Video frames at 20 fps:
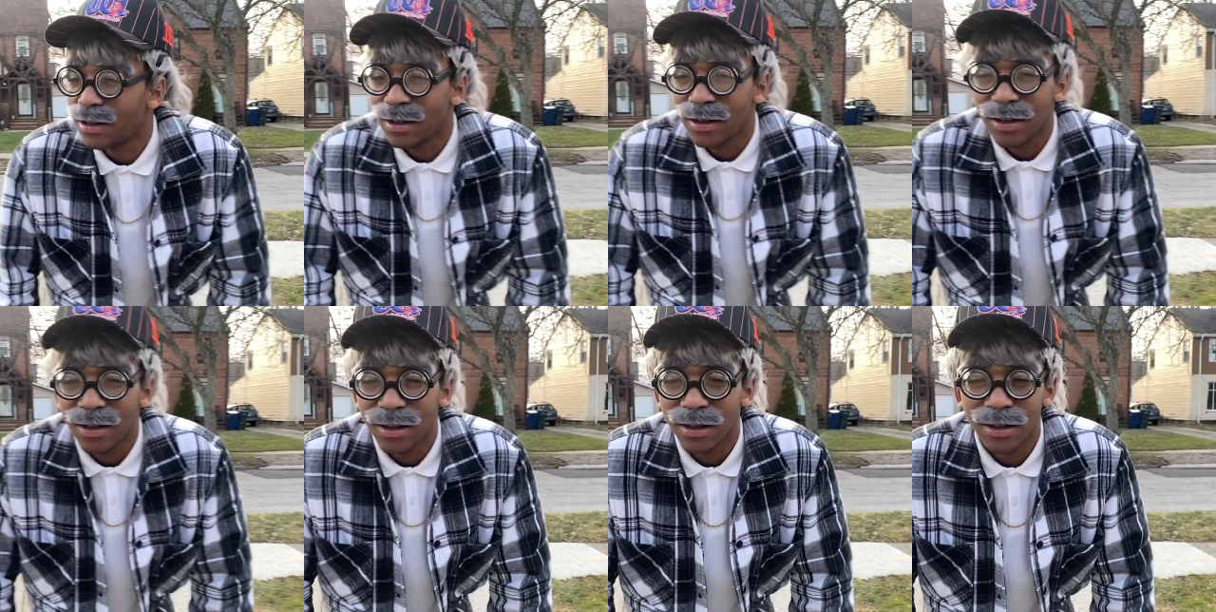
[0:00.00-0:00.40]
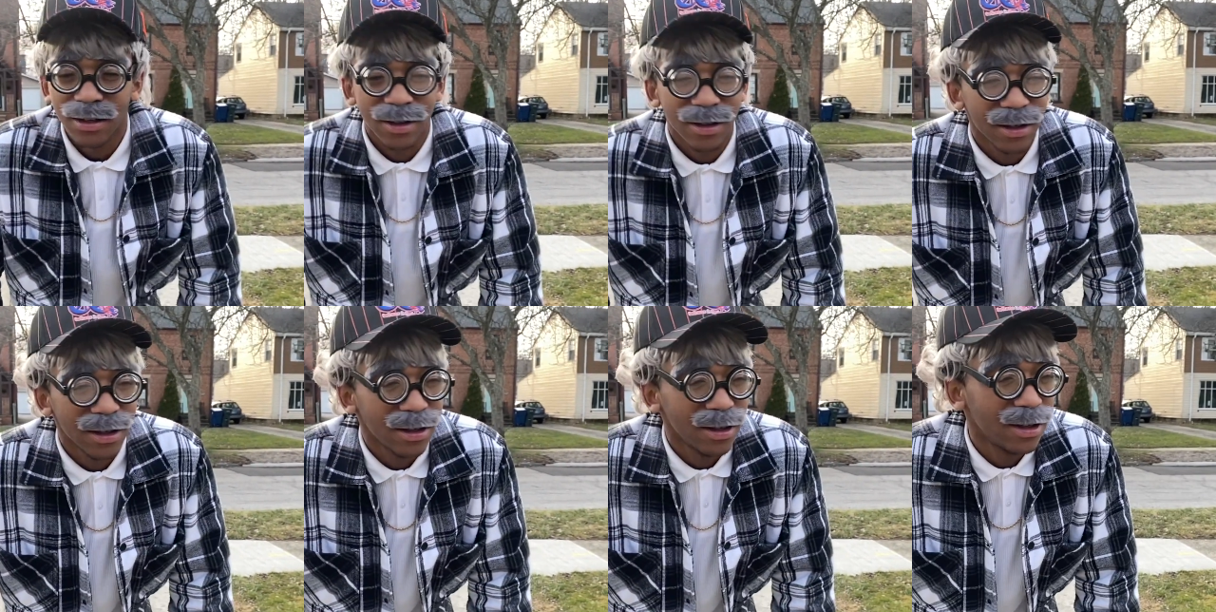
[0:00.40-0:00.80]
facility
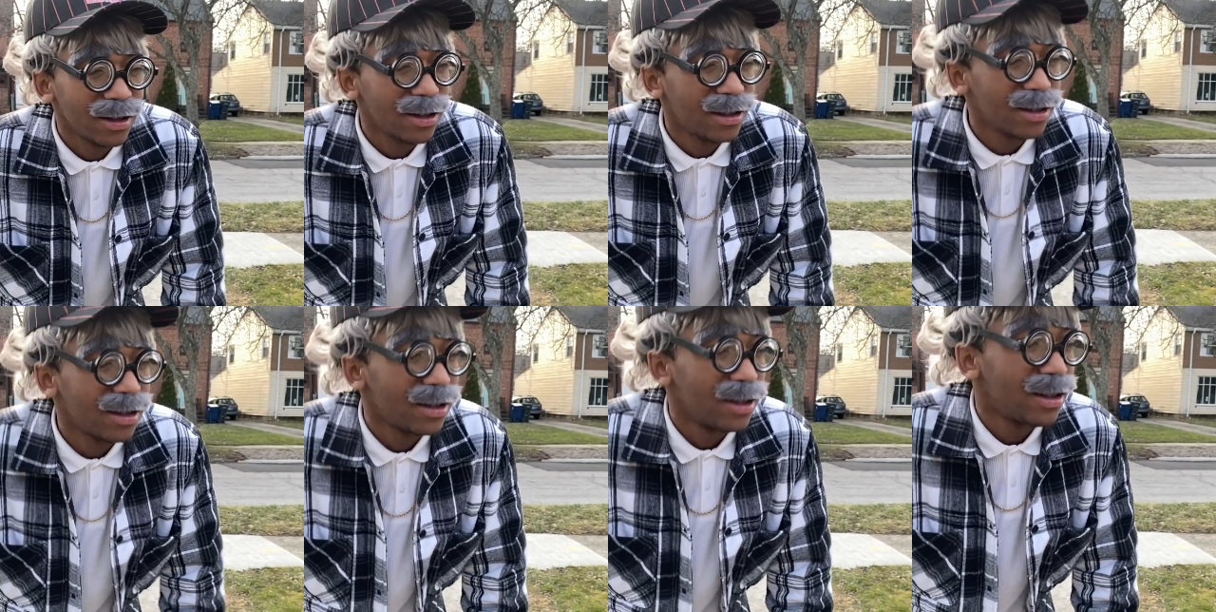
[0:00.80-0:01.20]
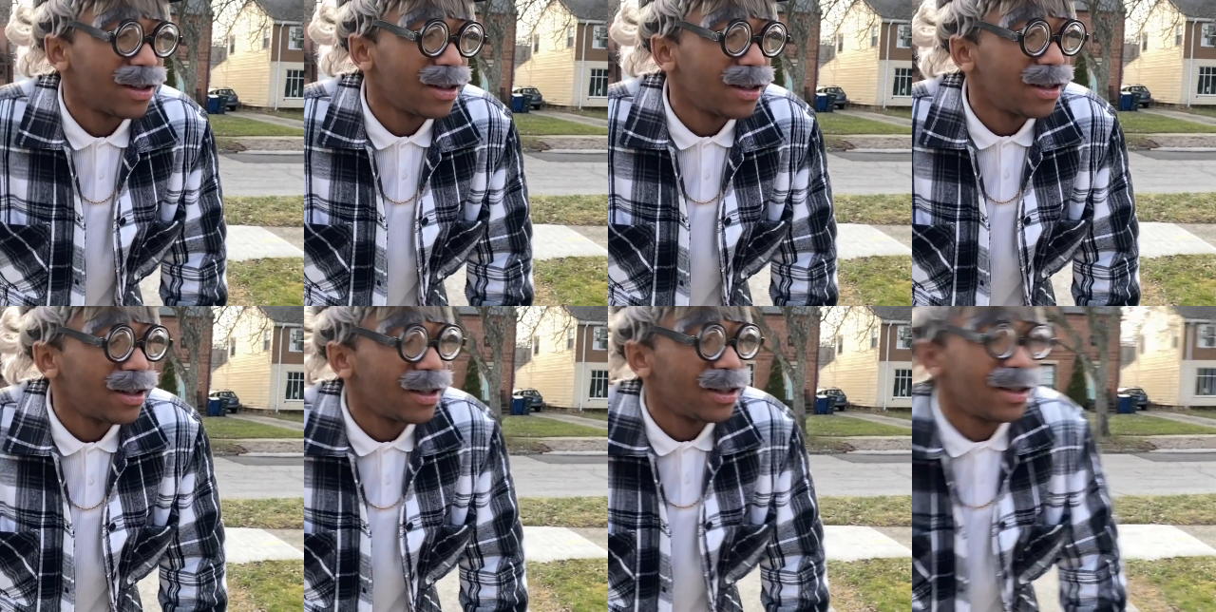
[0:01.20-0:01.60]
man.
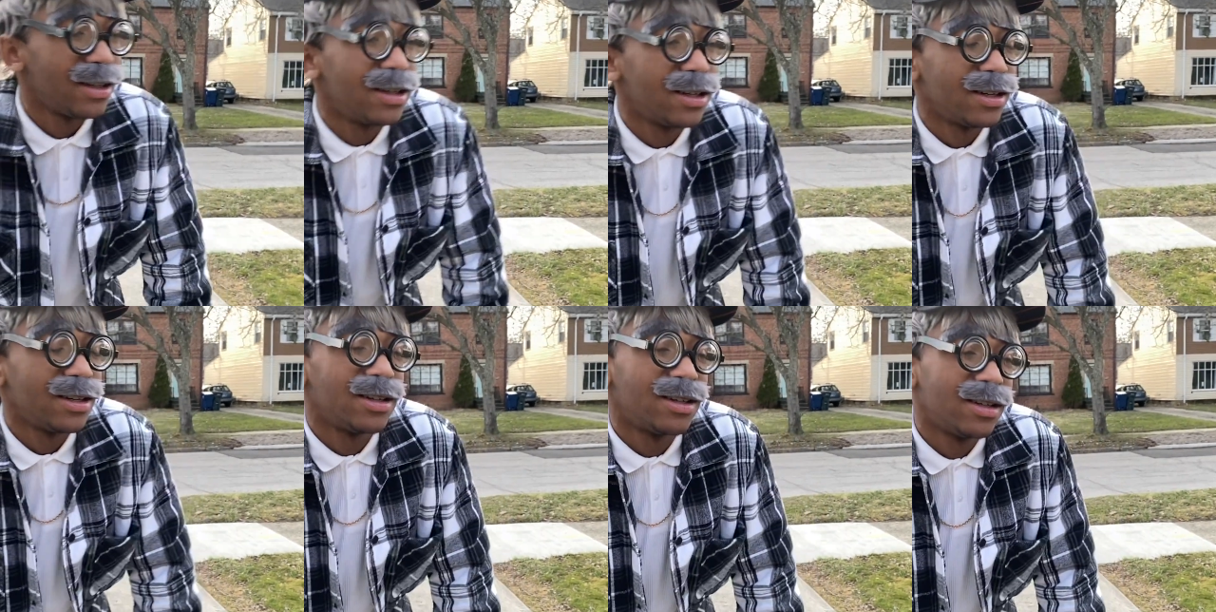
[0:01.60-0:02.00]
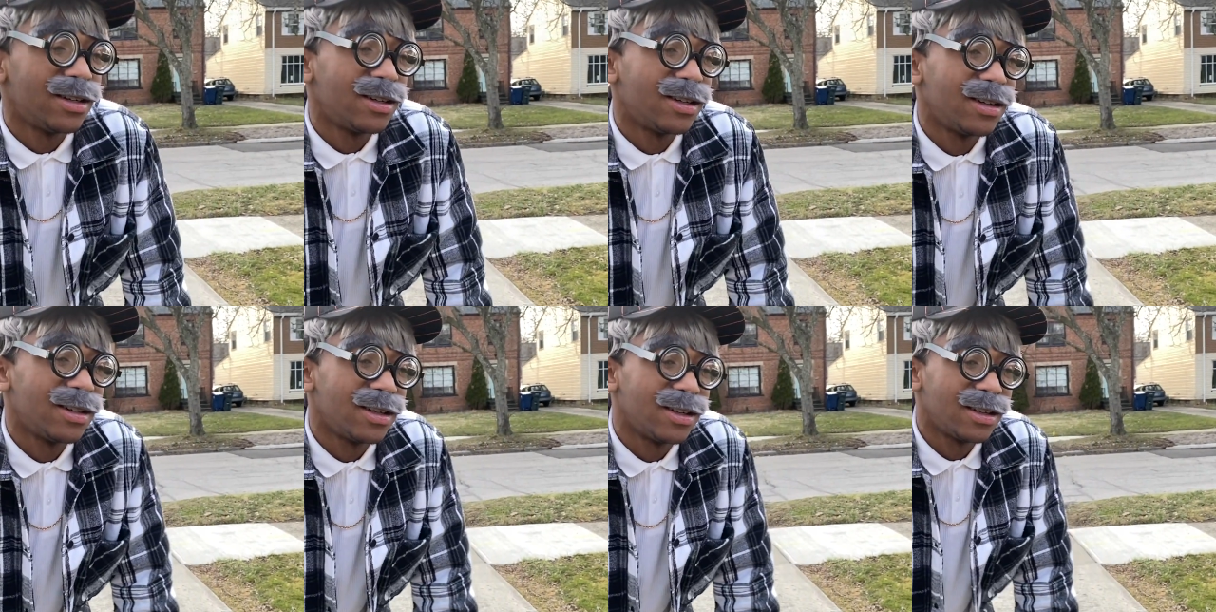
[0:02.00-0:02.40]
I gotta take you
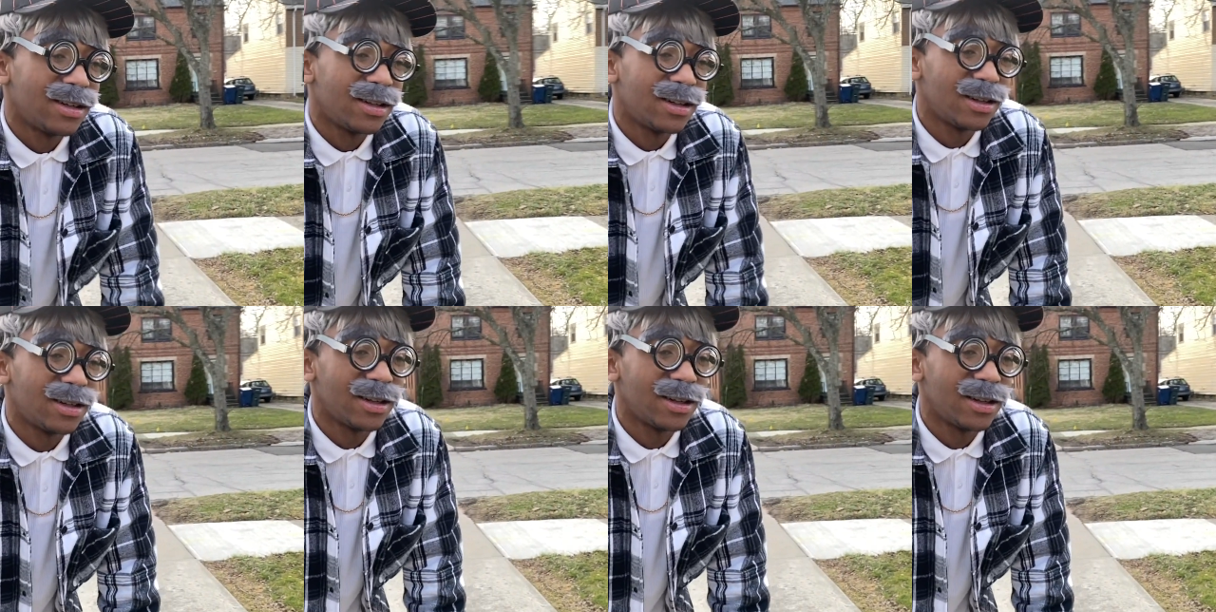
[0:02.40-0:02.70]
back, so.